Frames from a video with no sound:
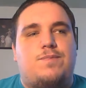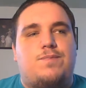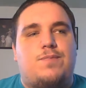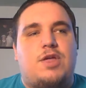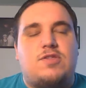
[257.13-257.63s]

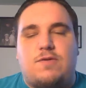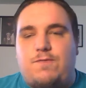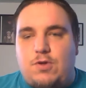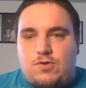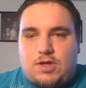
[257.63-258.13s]
it's
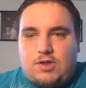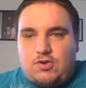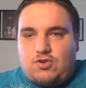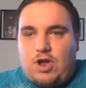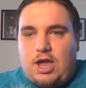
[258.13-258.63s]
confusing, because you're
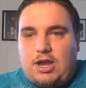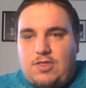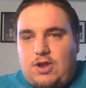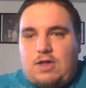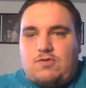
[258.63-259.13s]
trying, and
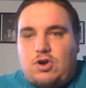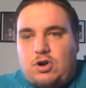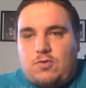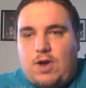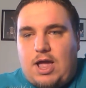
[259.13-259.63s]
then you have to turn
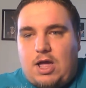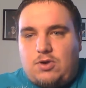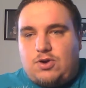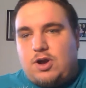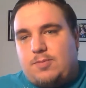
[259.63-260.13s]
it around,
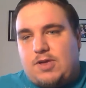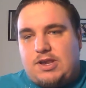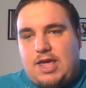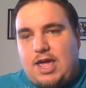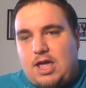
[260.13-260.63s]
turn it upside
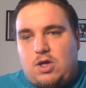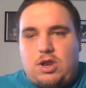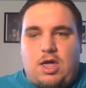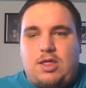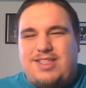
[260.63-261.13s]
down.
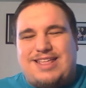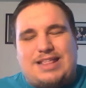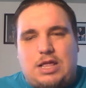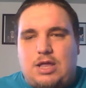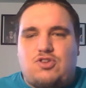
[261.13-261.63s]

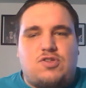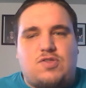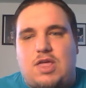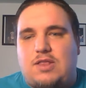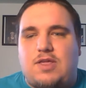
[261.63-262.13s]

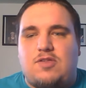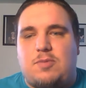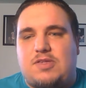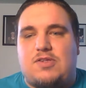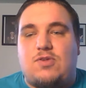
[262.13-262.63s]
It doesn't
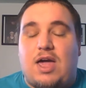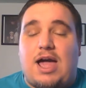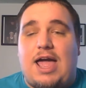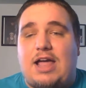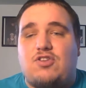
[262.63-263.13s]
make sense.
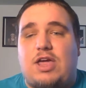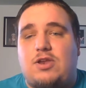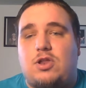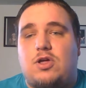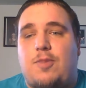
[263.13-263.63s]
I actually had to
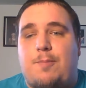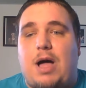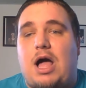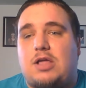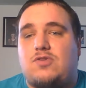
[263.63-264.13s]
look at the
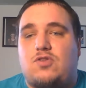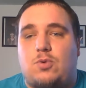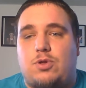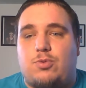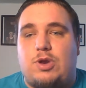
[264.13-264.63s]
box 2
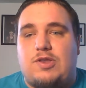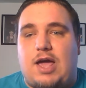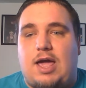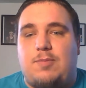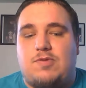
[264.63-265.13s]
or 3
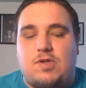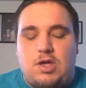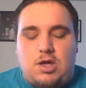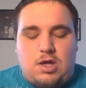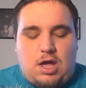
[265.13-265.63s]
times
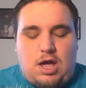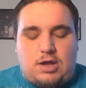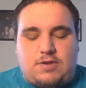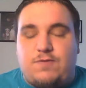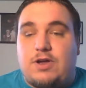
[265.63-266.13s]

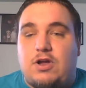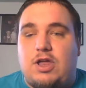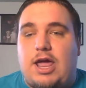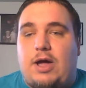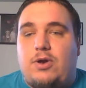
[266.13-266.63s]
to figure it
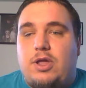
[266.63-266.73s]
out.